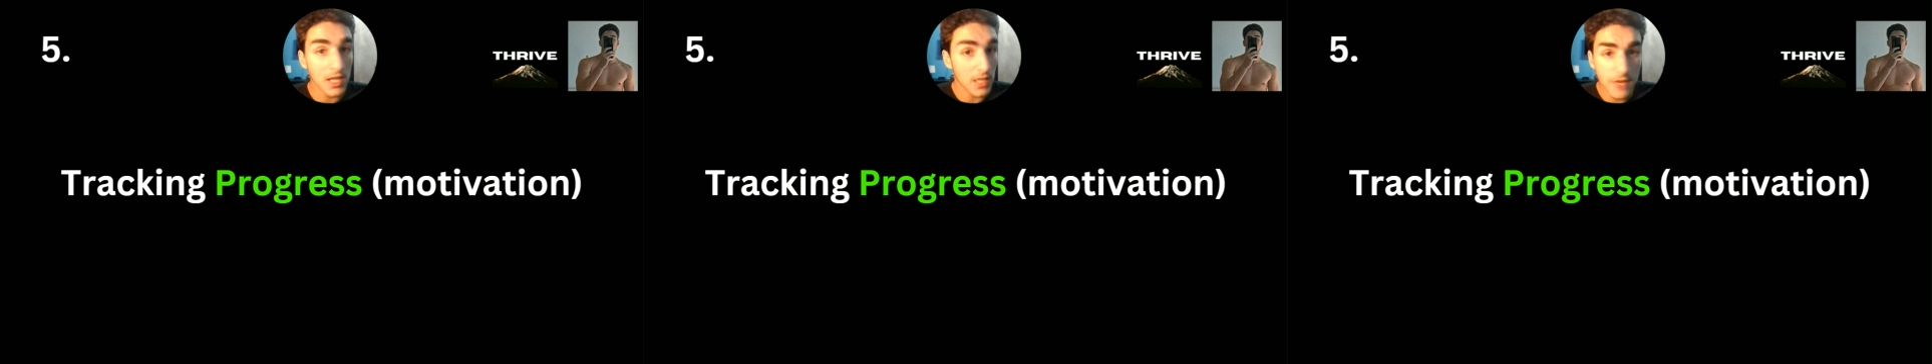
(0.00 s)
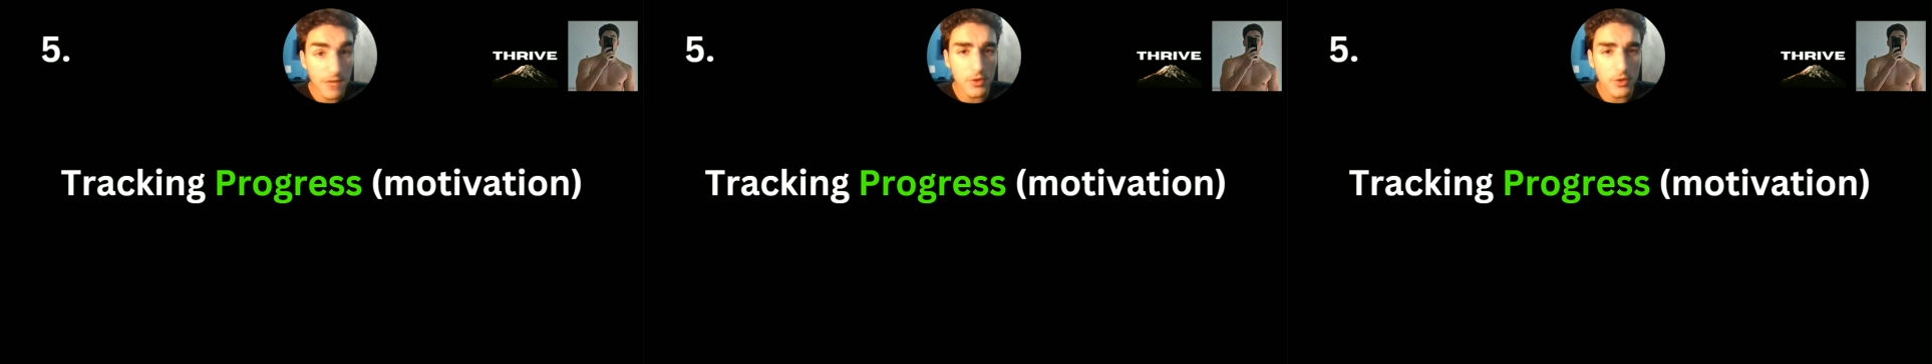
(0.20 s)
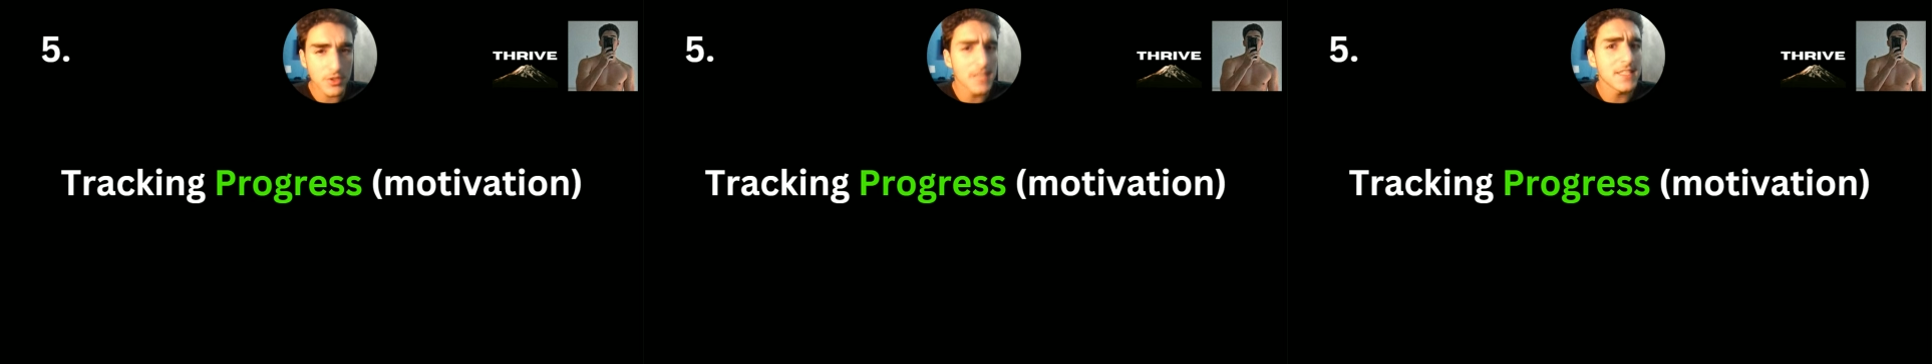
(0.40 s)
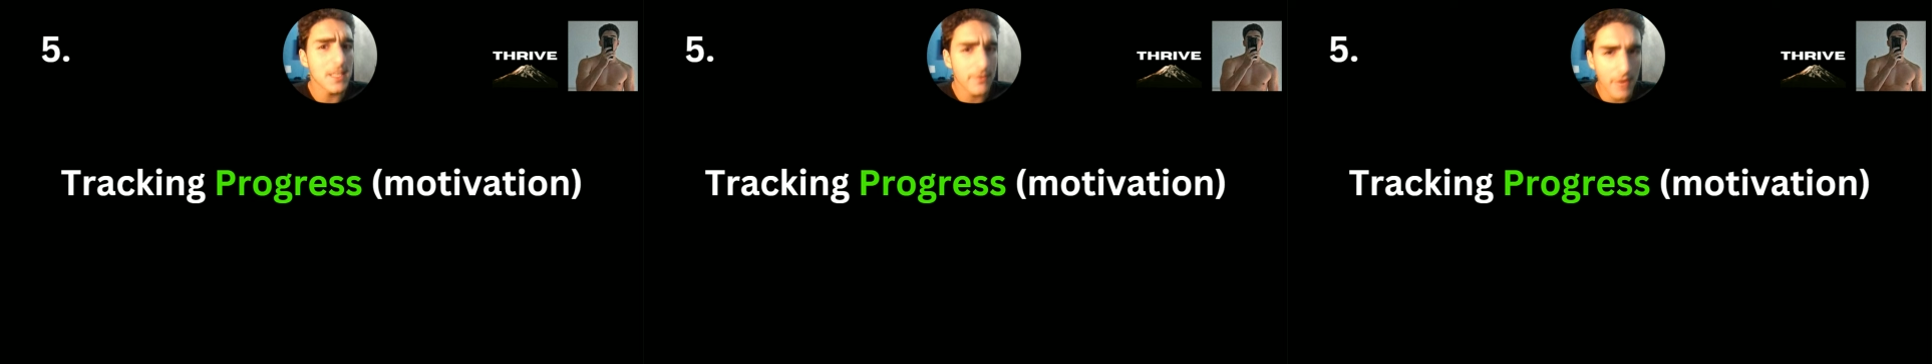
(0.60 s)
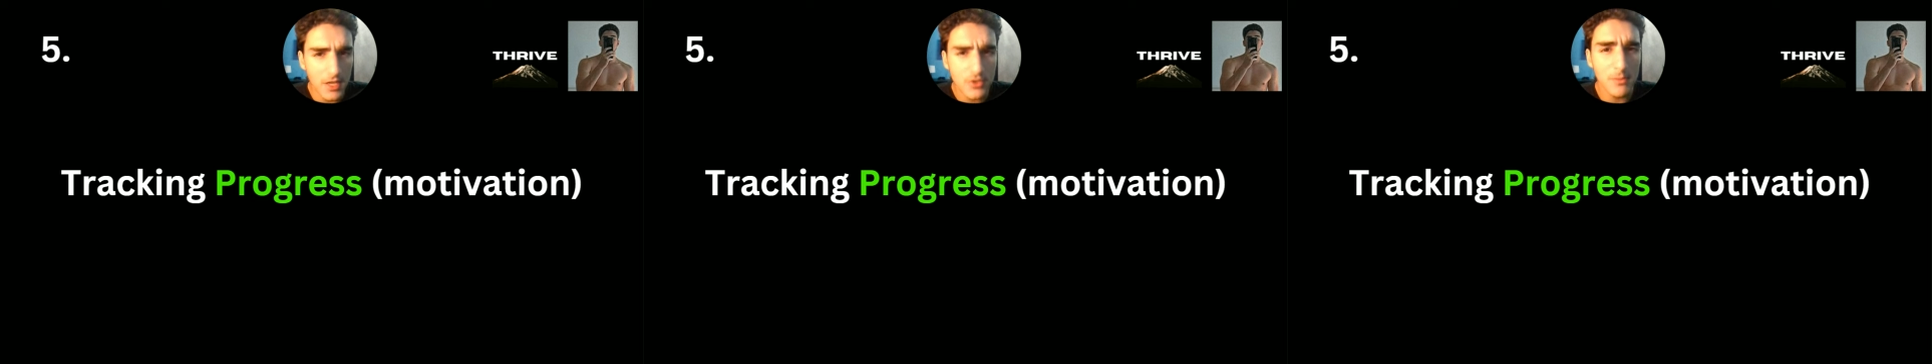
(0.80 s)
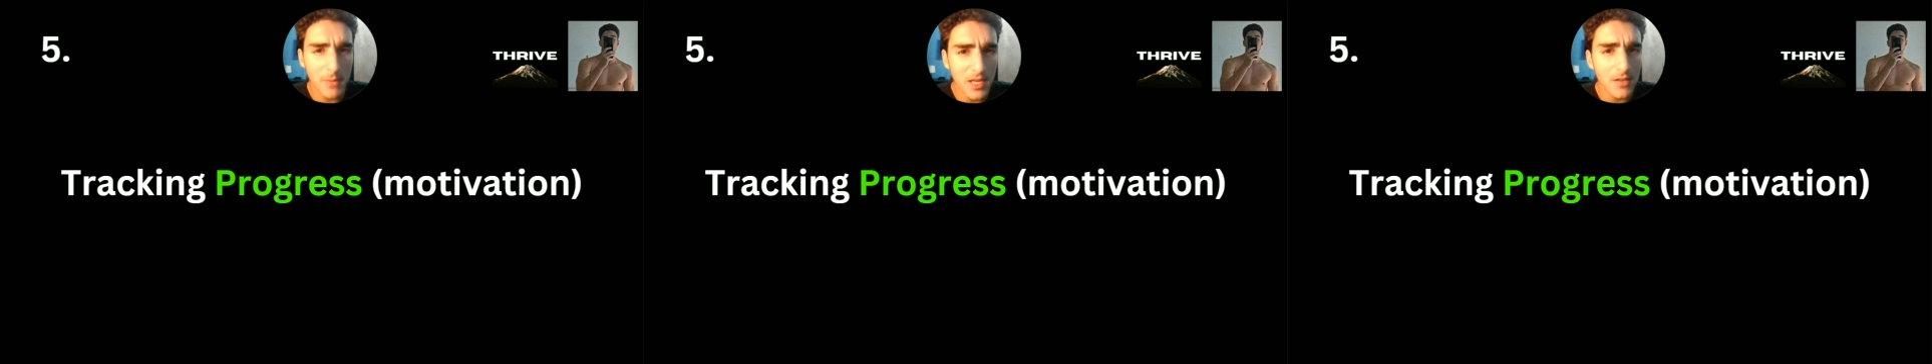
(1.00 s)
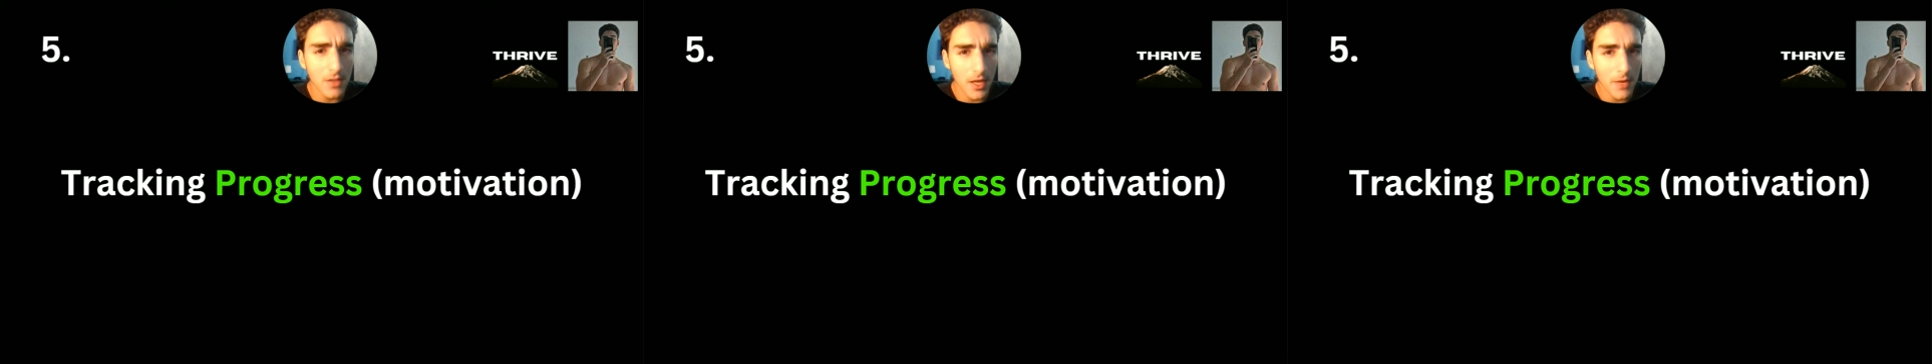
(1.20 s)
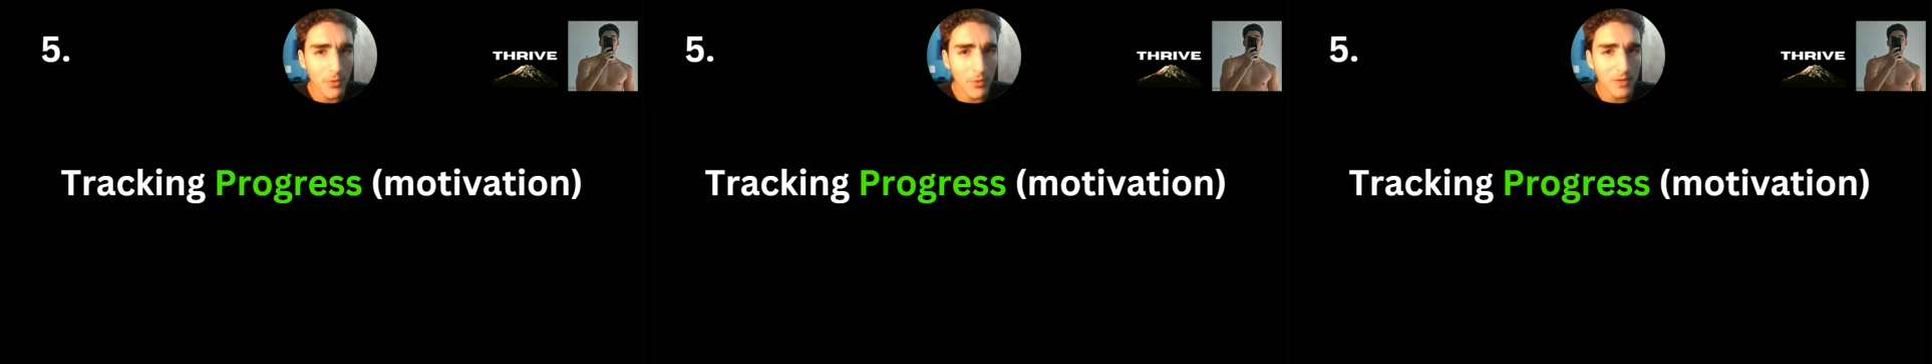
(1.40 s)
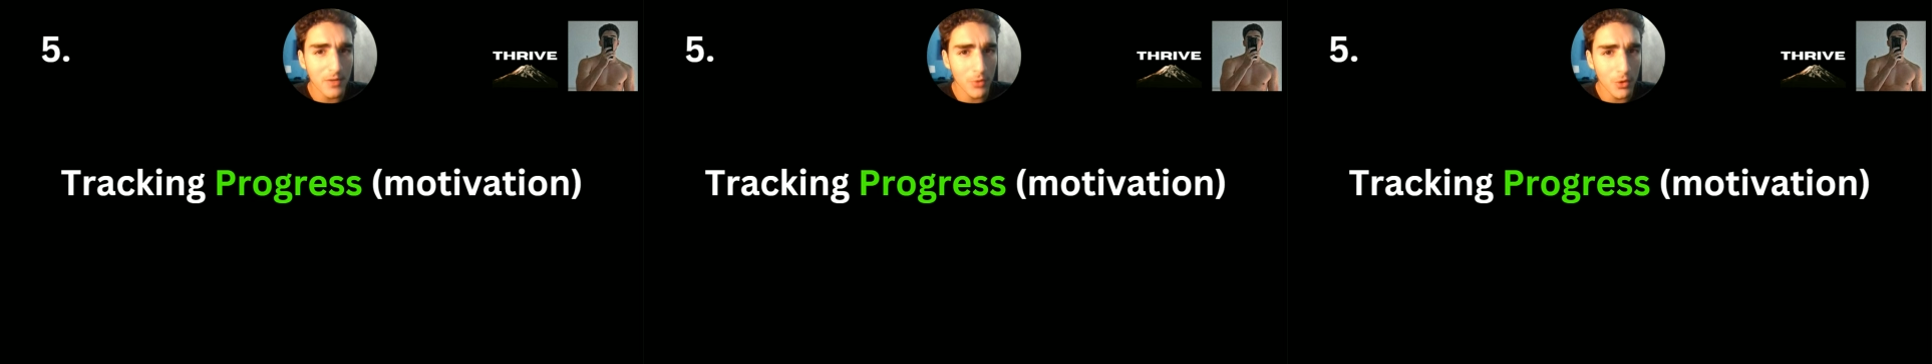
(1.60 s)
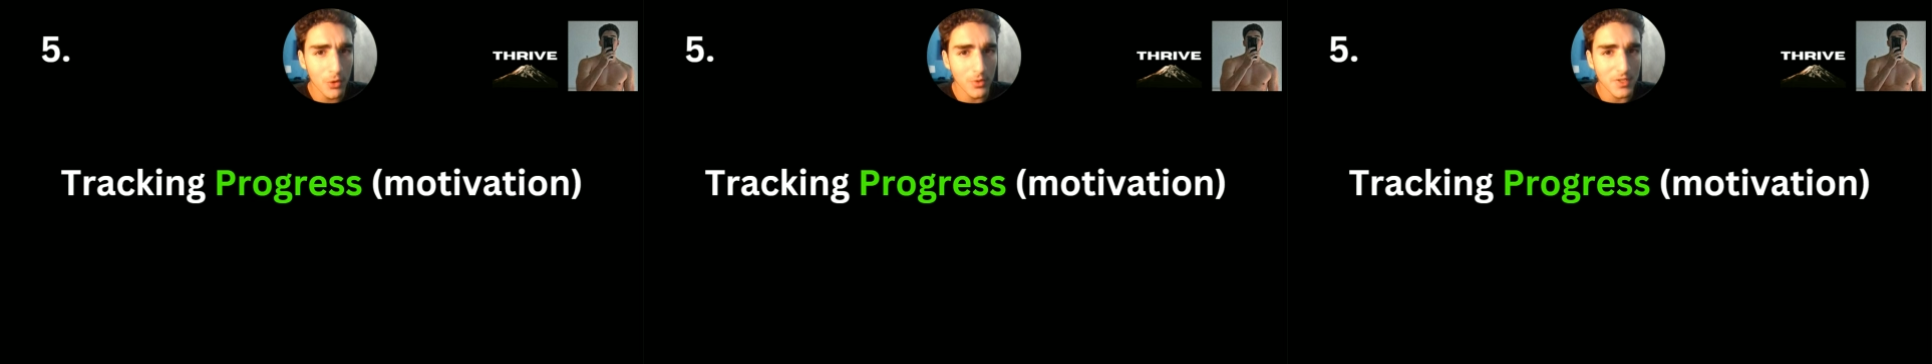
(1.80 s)
A lot of those guys have actually made a lot of
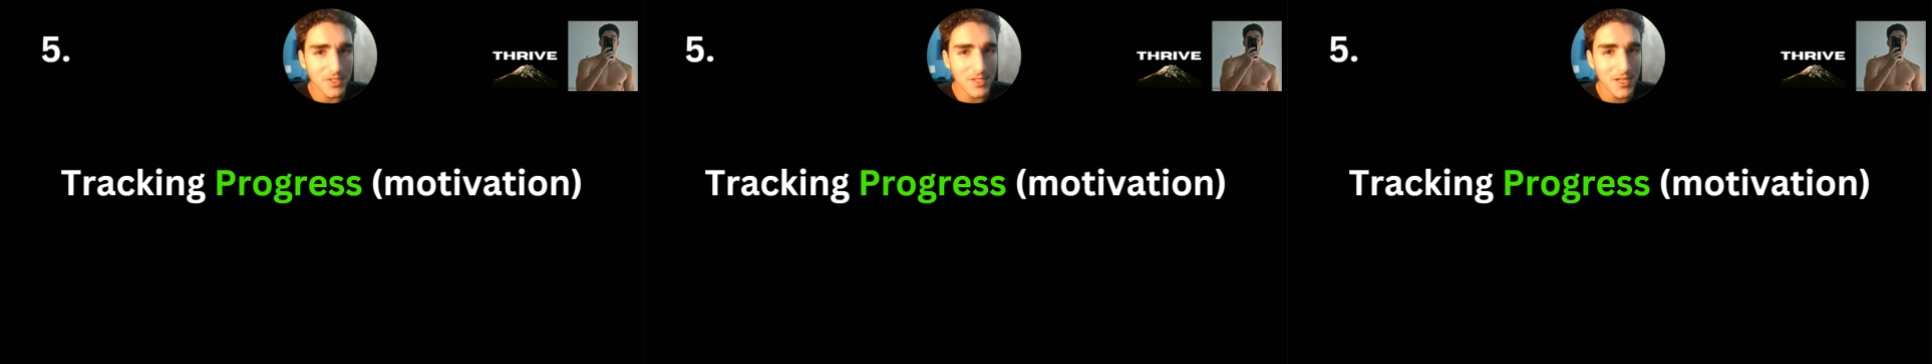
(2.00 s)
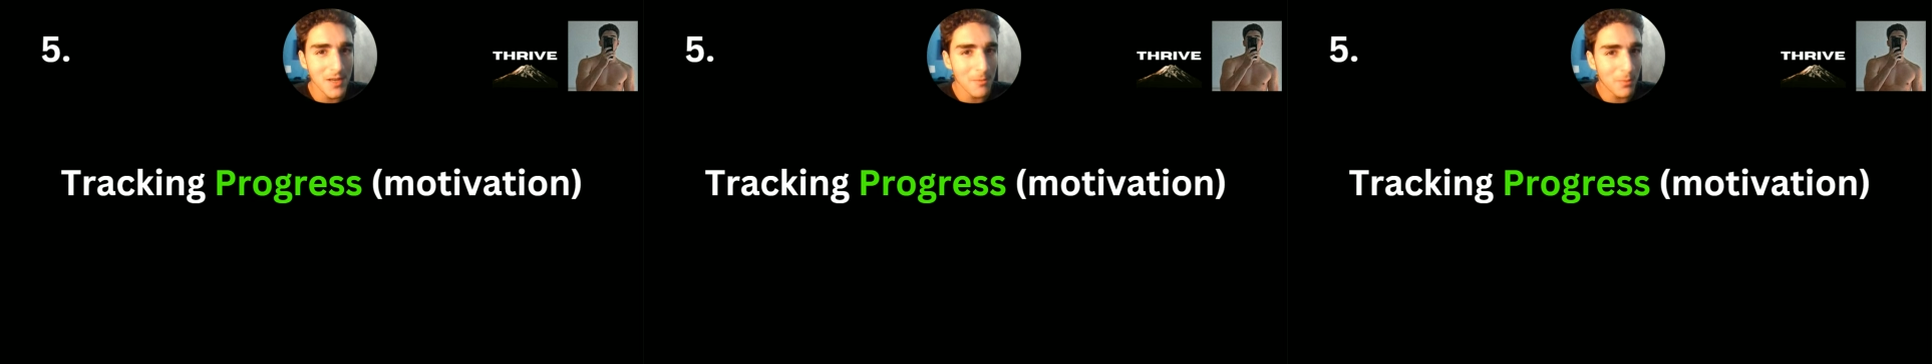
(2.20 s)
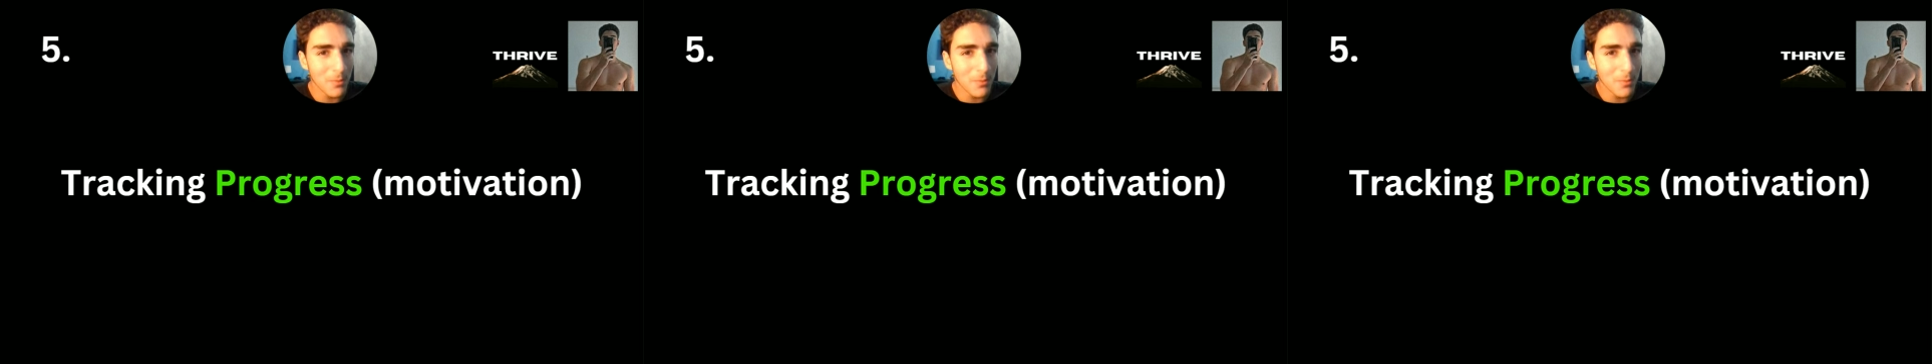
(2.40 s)
fucking progress,